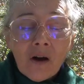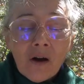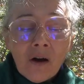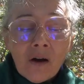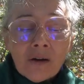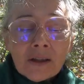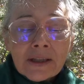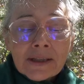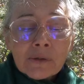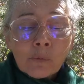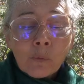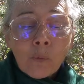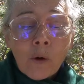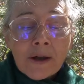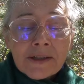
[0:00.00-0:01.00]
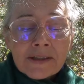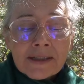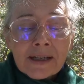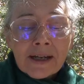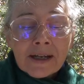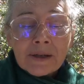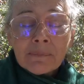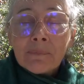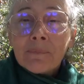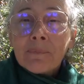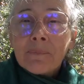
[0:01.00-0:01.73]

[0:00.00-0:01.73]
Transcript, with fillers: all at one time.